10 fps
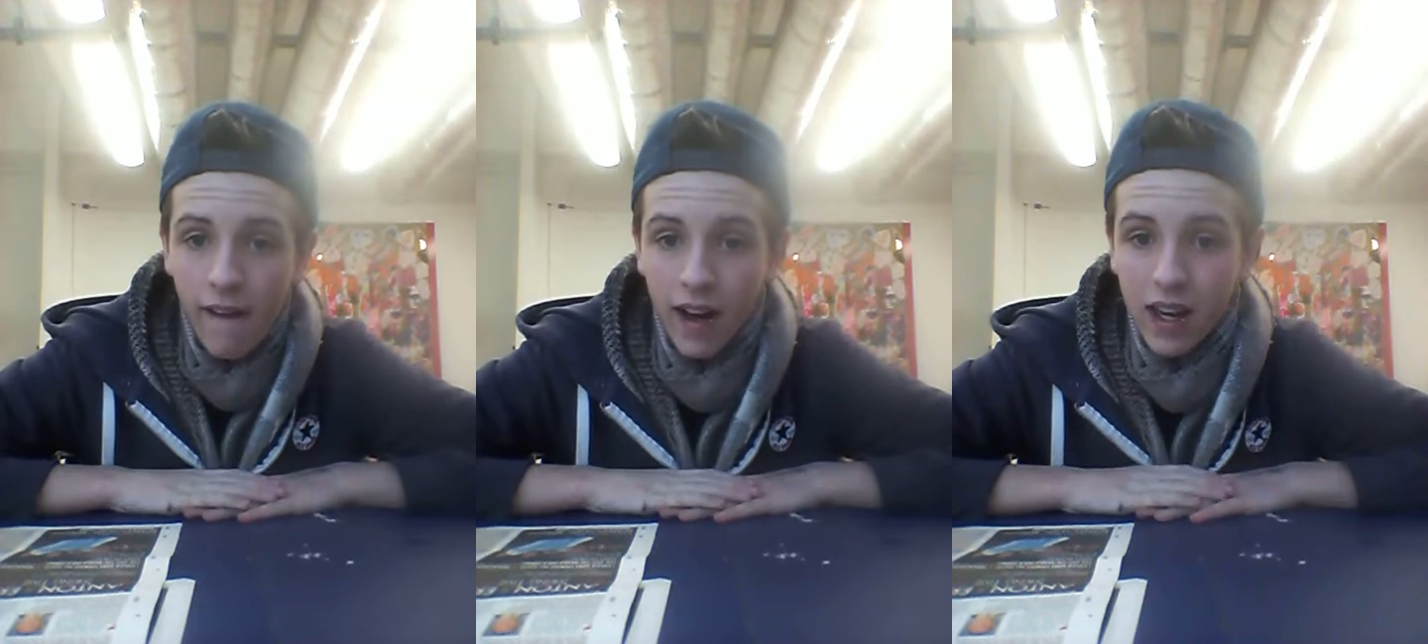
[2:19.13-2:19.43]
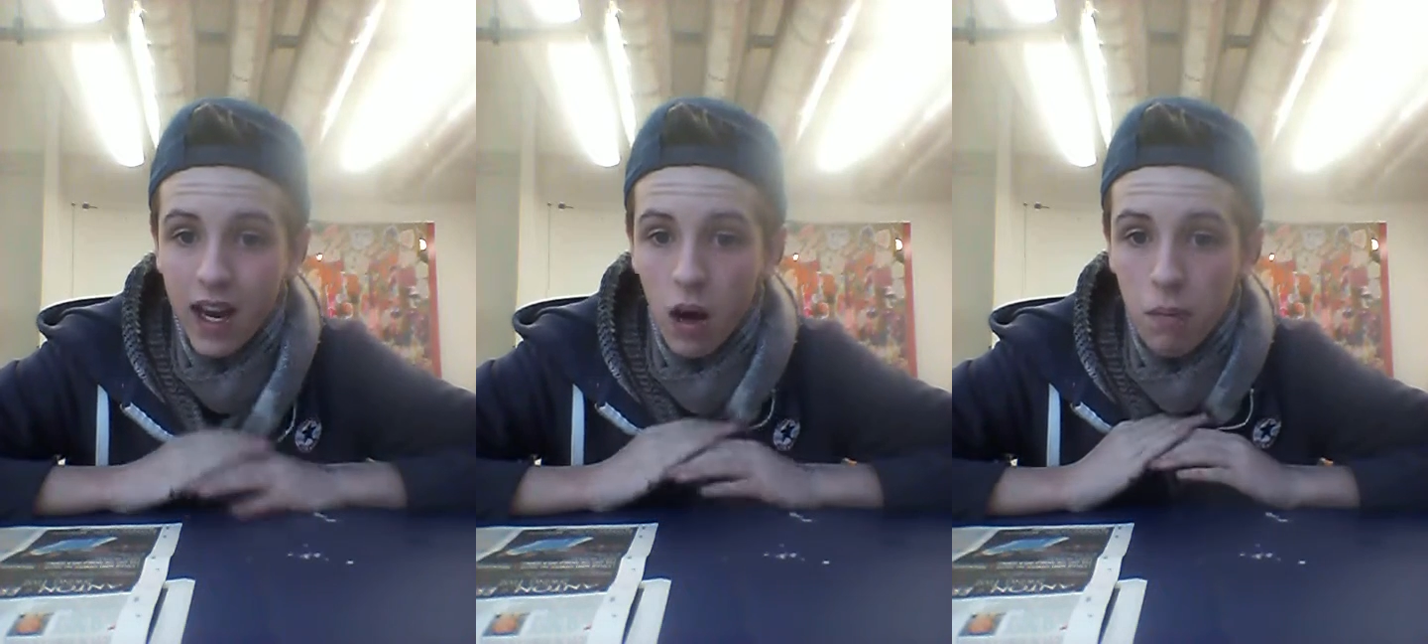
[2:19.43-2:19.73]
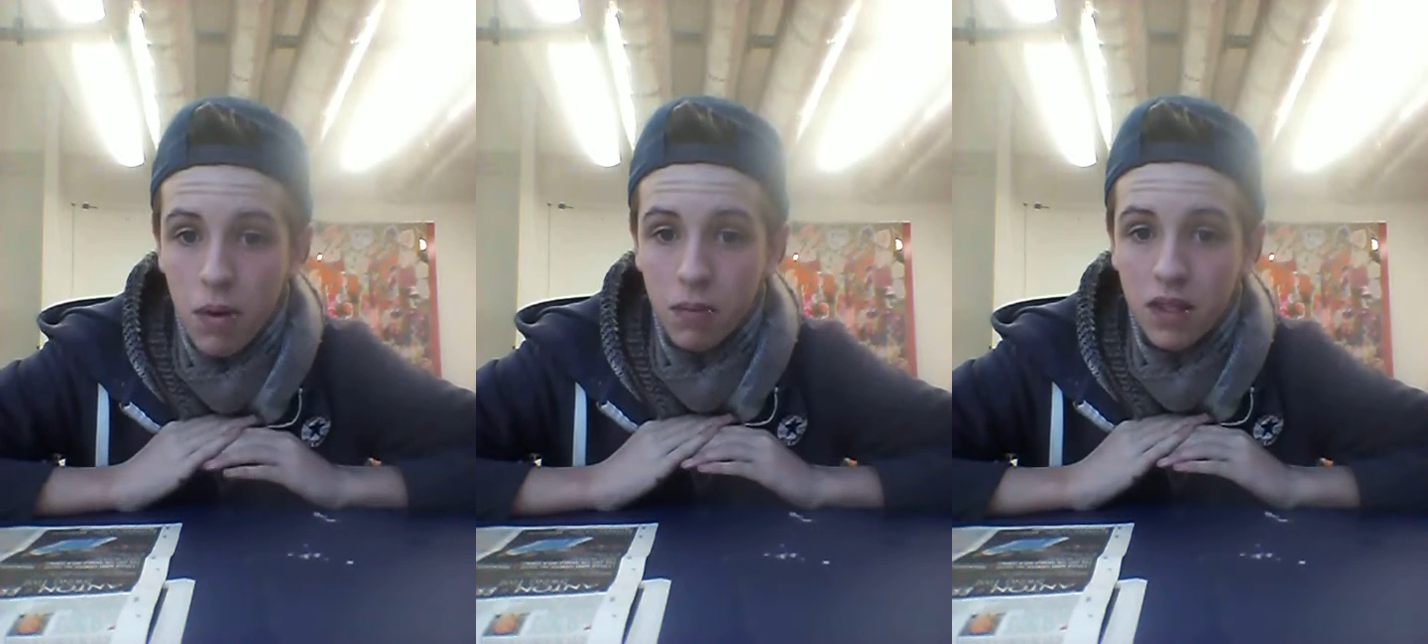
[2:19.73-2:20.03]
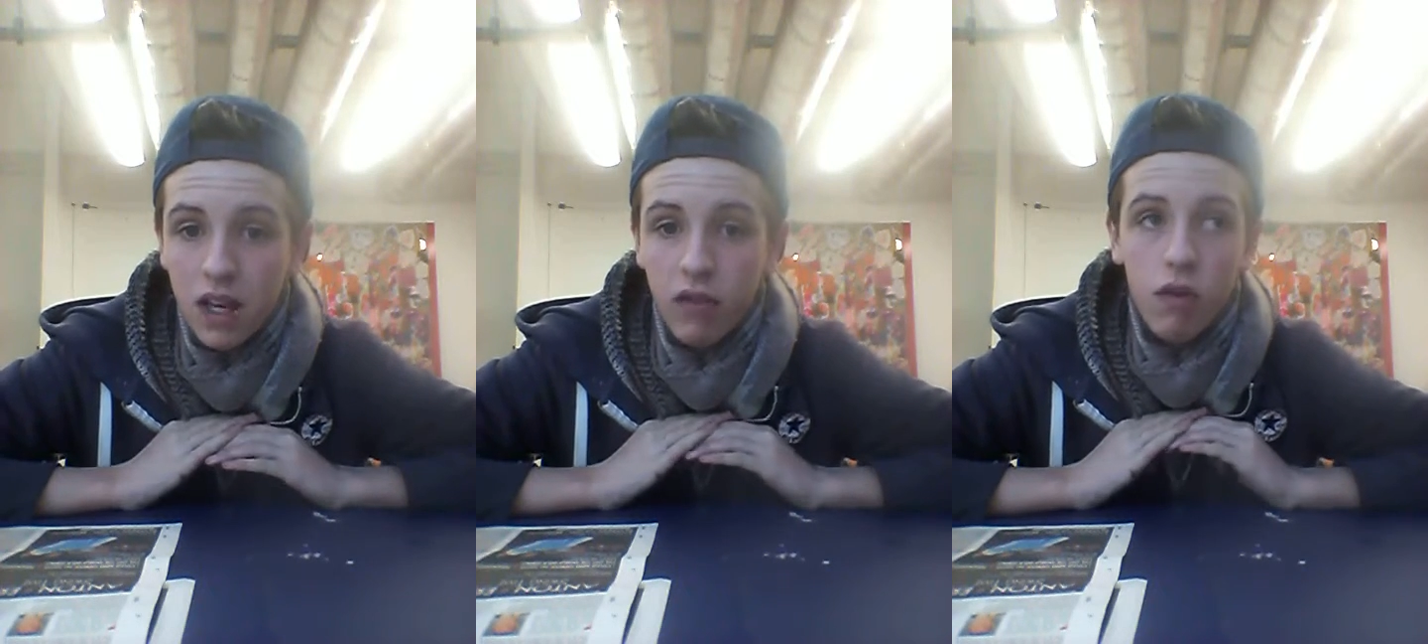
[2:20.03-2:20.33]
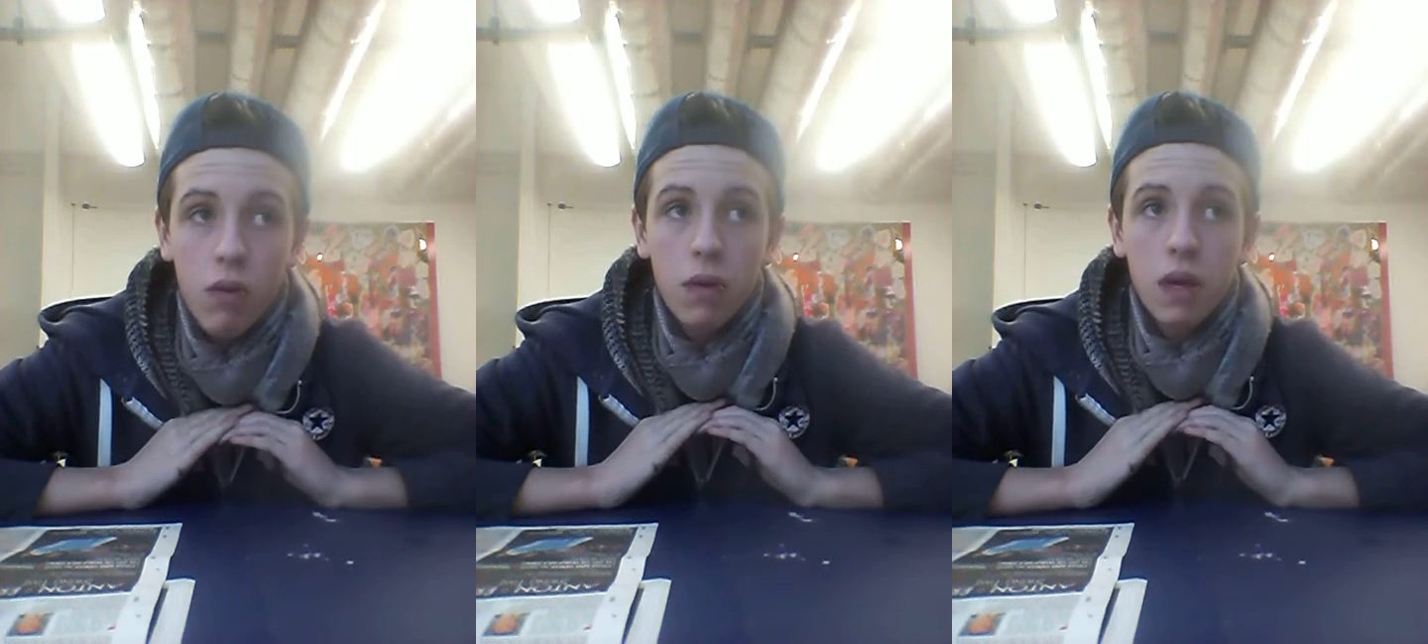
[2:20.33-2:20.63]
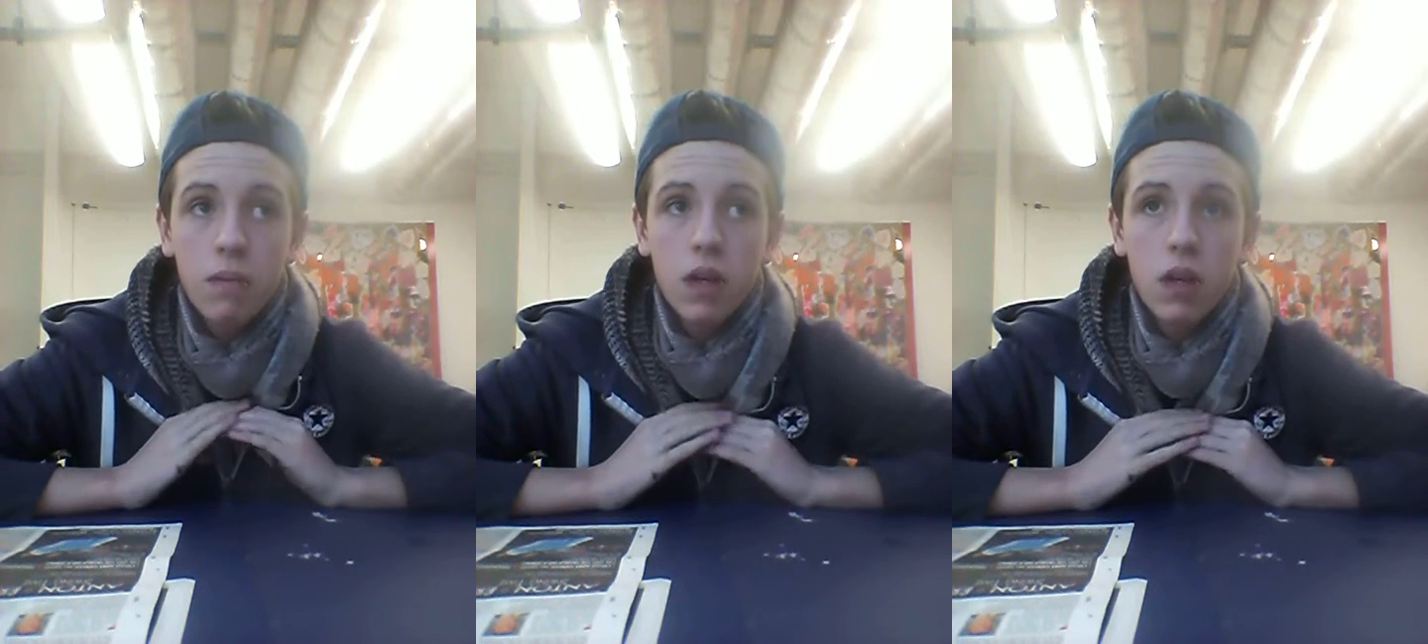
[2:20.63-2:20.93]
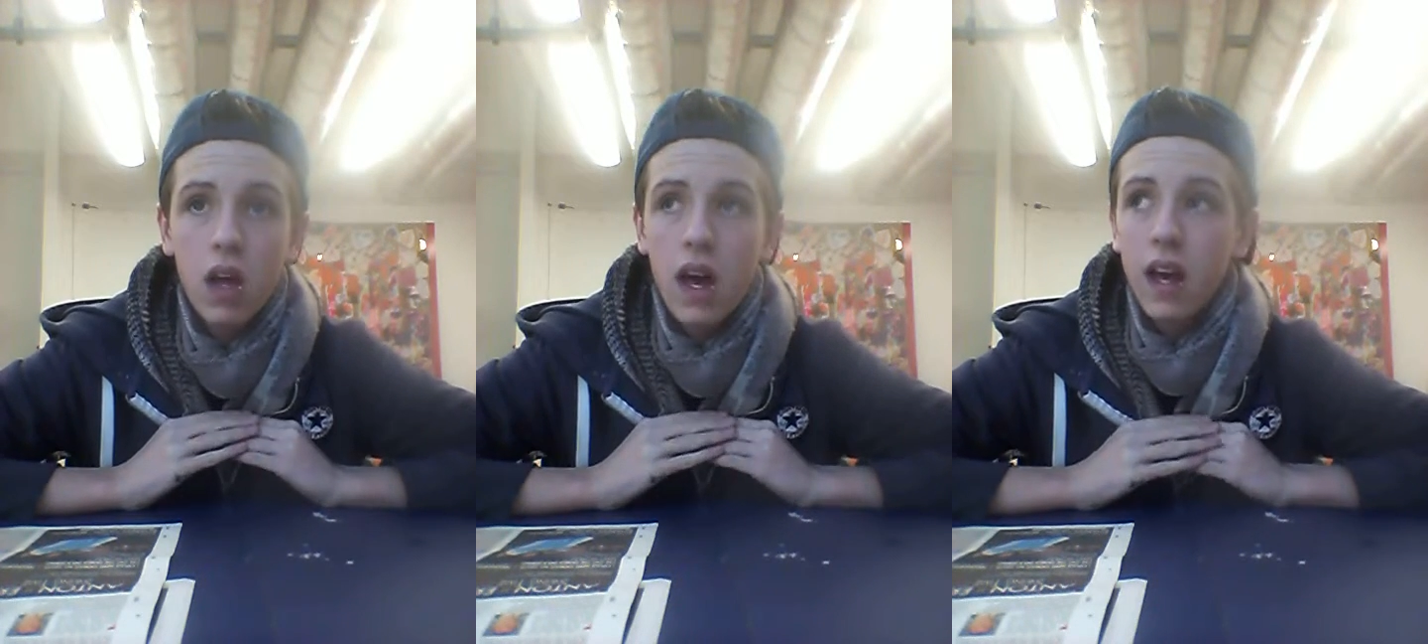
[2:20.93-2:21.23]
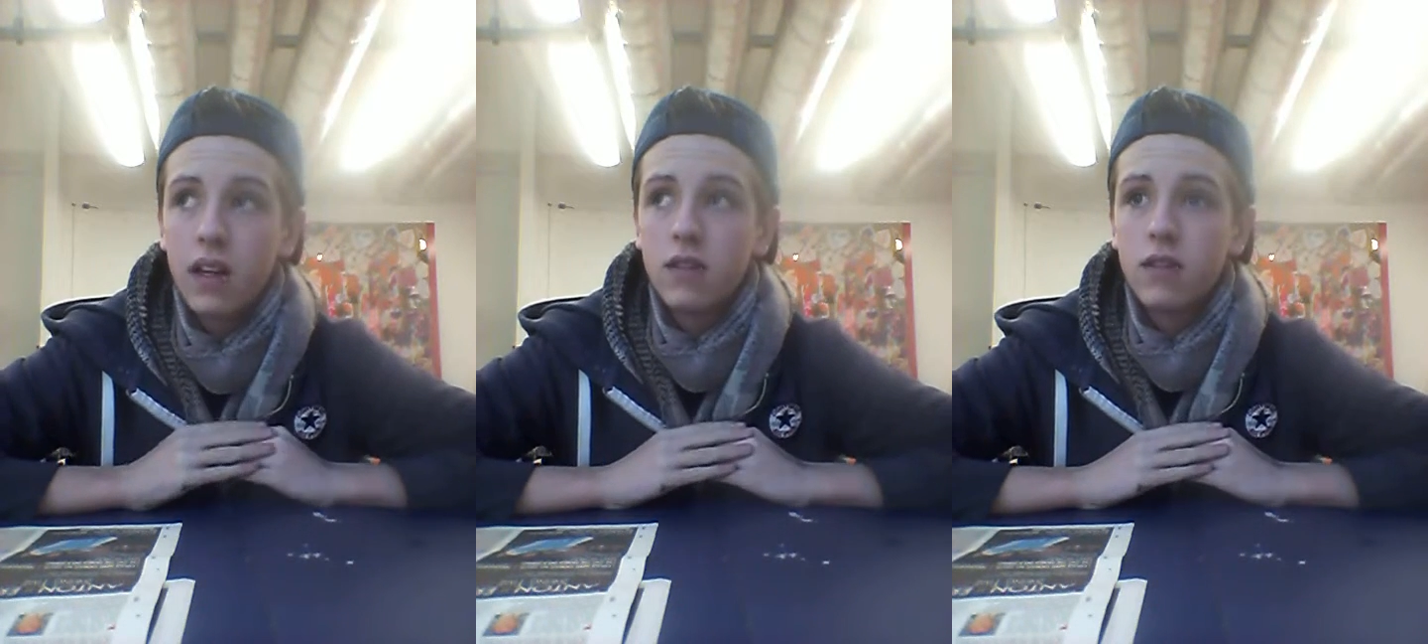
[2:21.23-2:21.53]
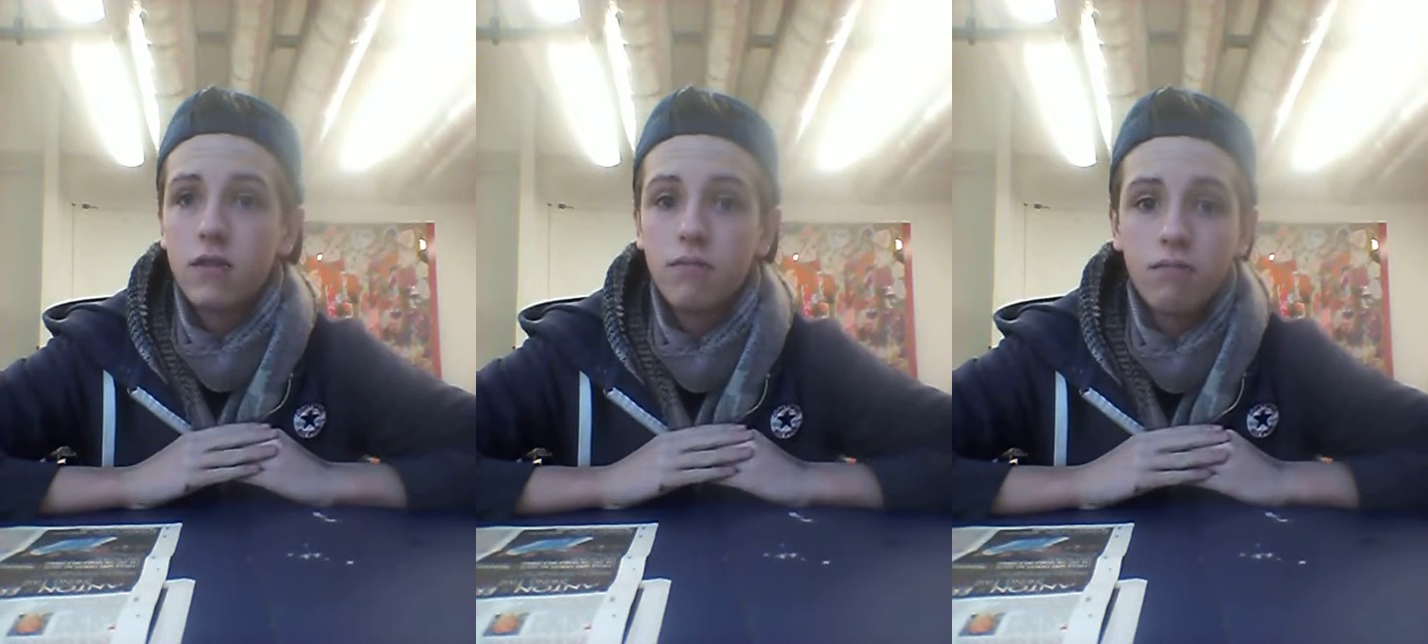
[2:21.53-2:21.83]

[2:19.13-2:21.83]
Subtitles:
I can now be myself around people and